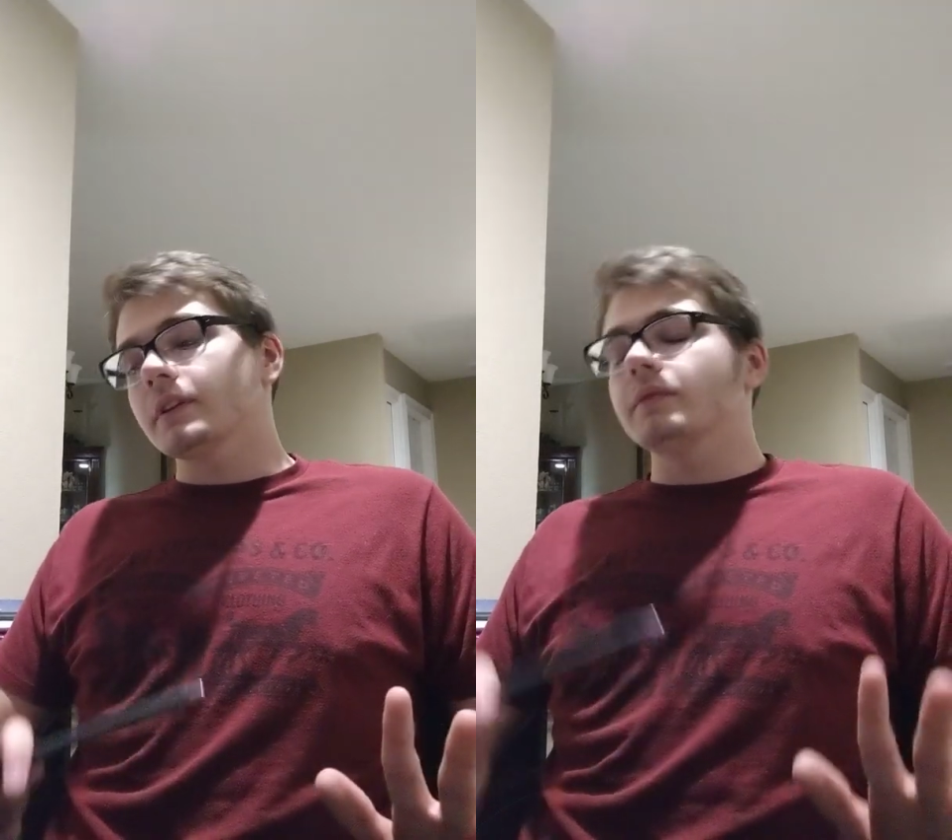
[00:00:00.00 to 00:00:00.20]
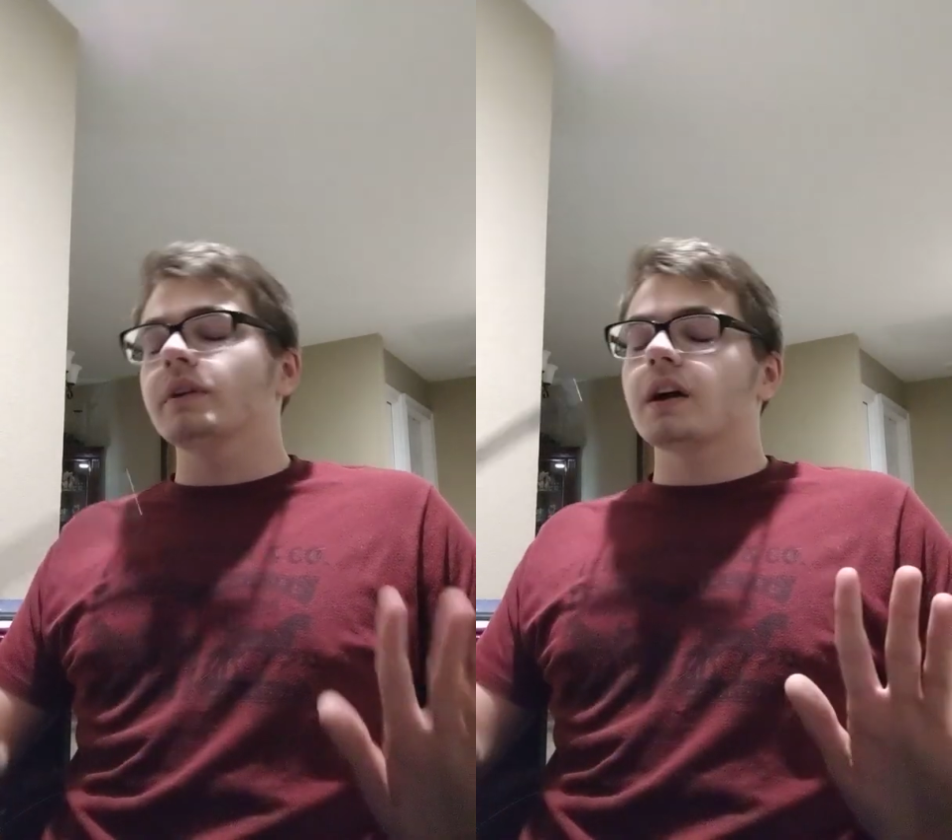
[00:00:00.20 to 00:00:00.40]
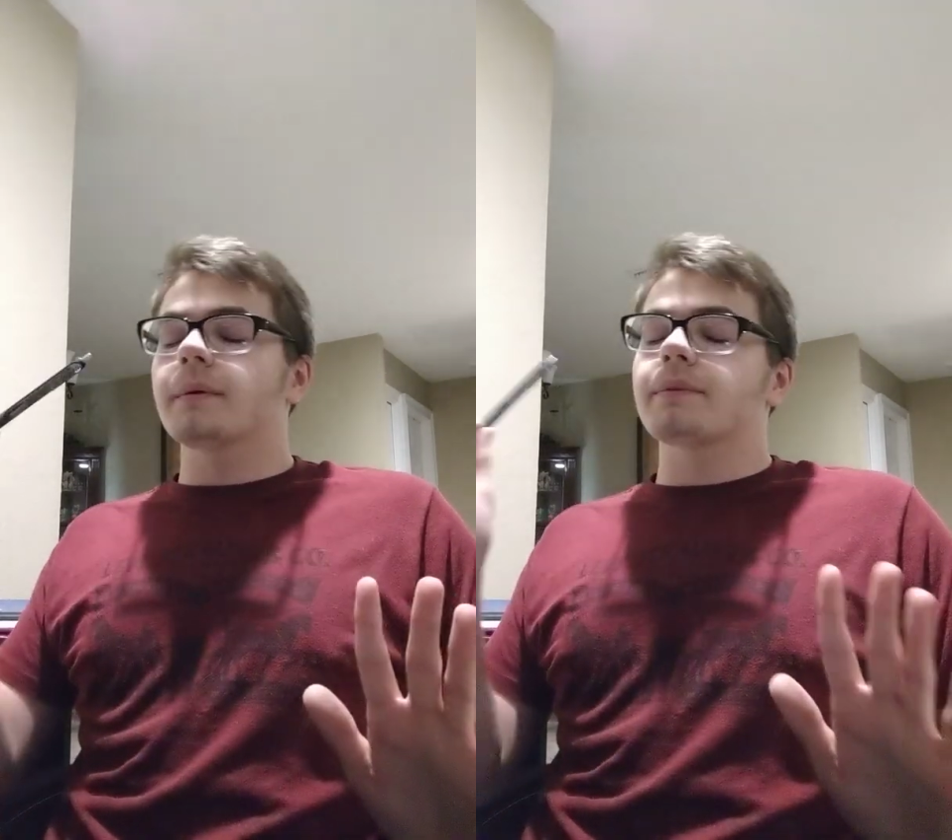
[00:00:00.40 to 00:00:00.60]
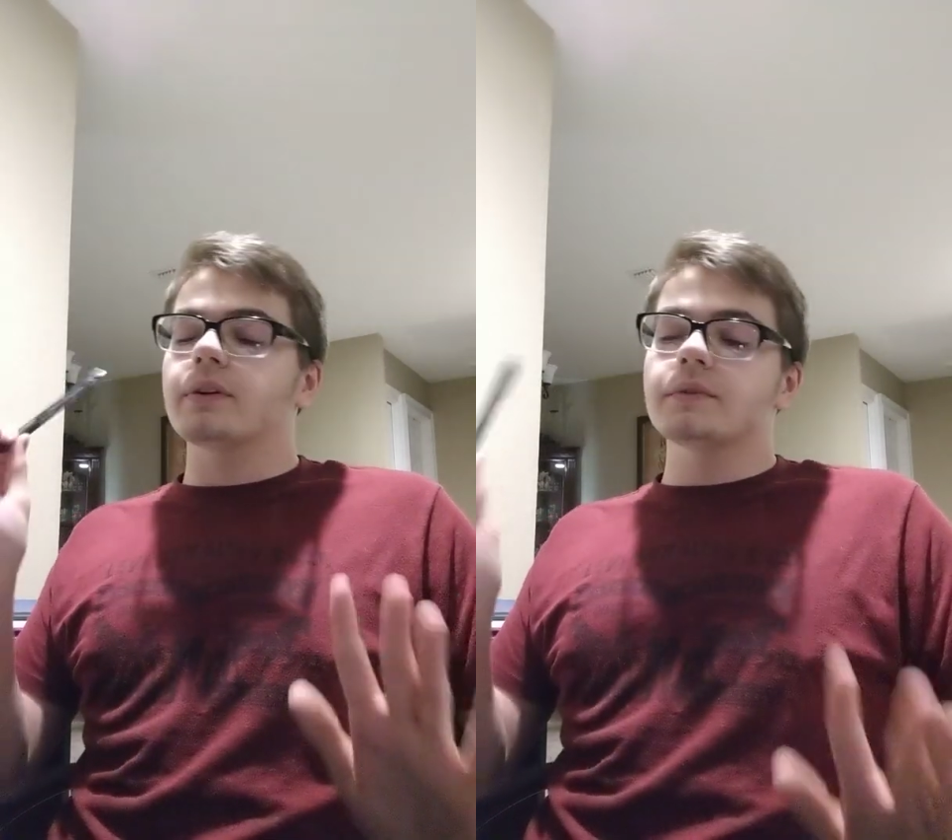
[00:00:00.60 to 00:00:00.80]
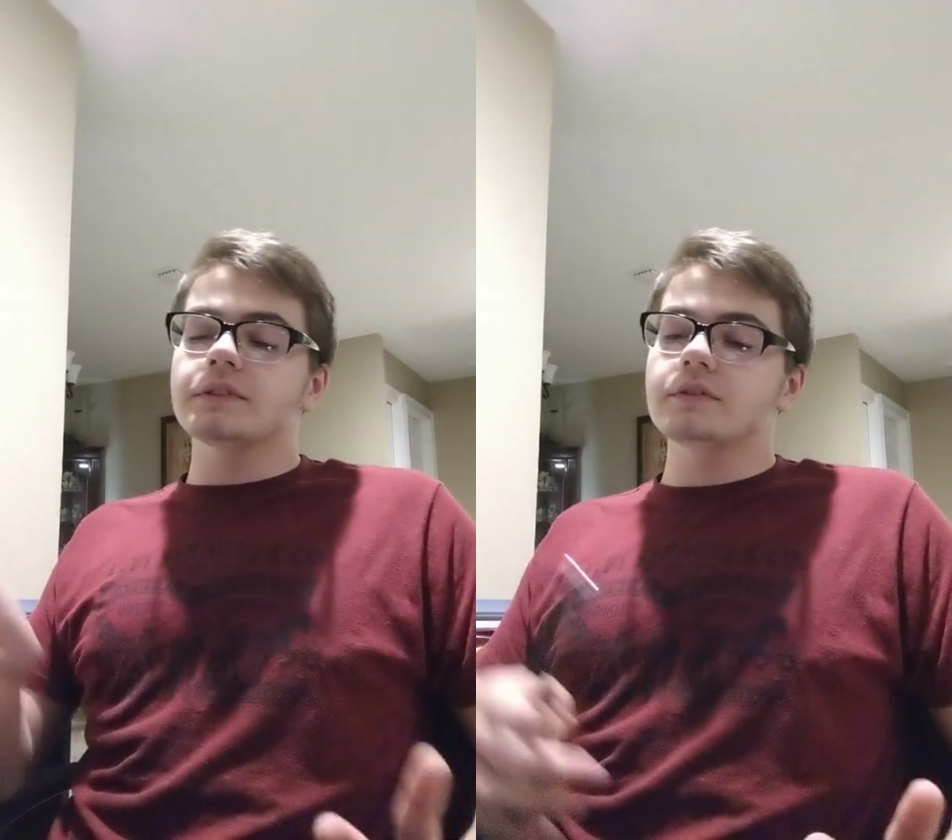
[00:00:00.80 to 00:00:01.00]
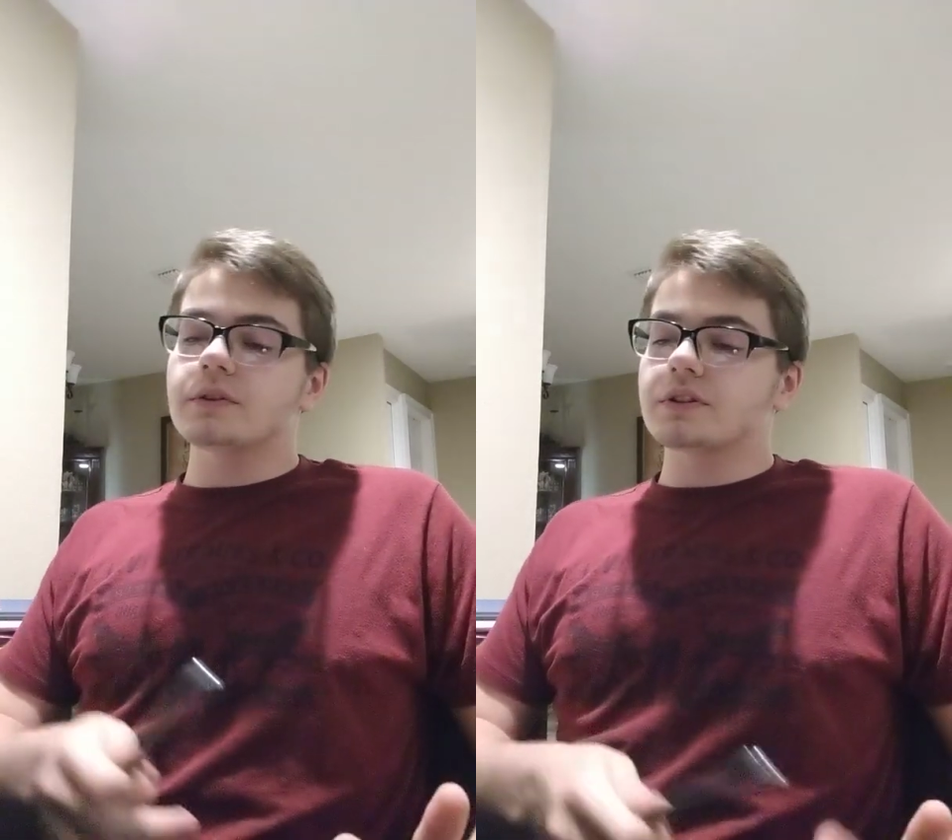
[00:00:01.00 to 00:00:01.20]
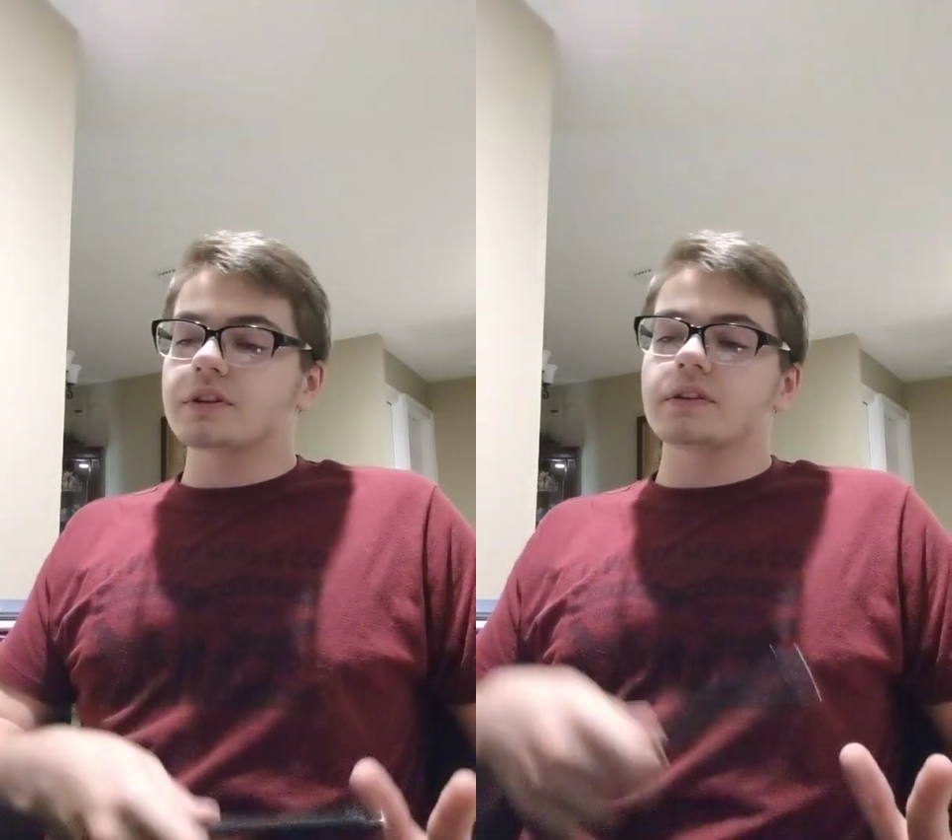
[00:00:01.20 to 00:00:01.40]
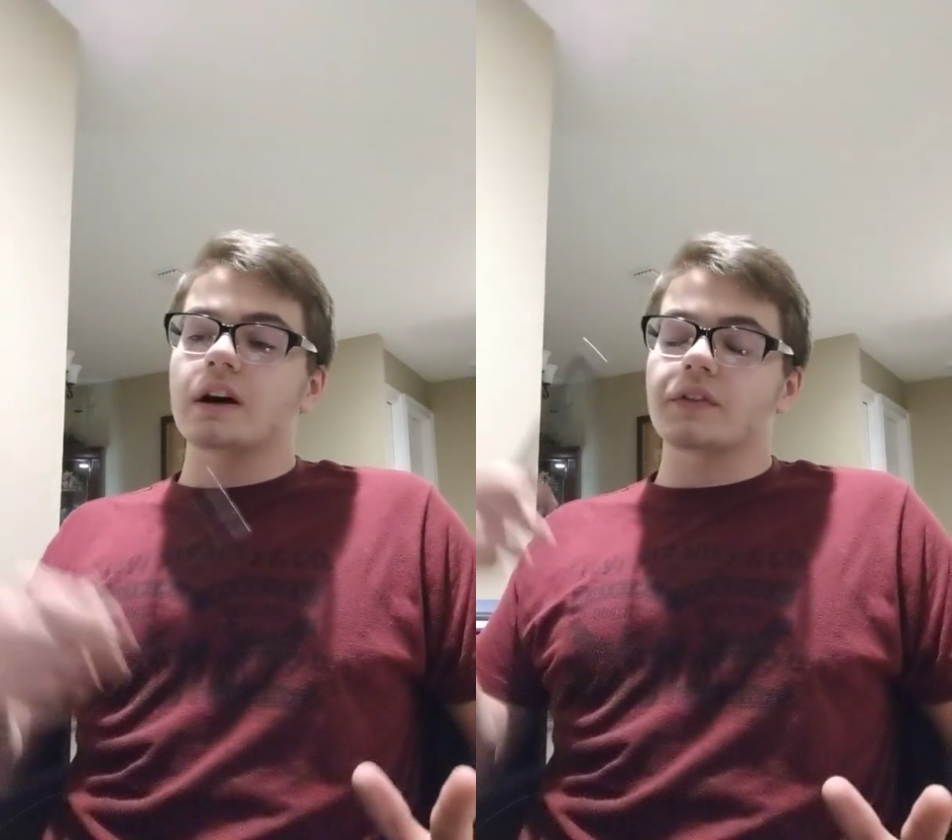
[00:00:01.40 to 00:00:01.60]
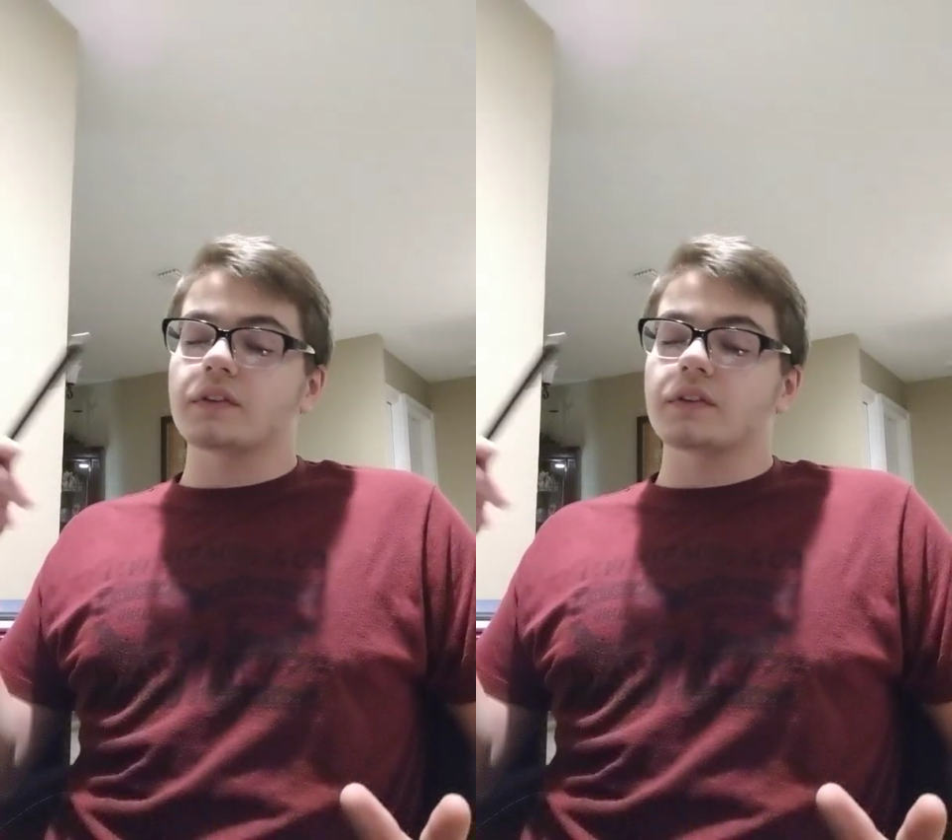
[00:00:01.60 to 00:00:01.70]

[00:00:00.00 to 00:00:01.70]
You want to come up with your own solution,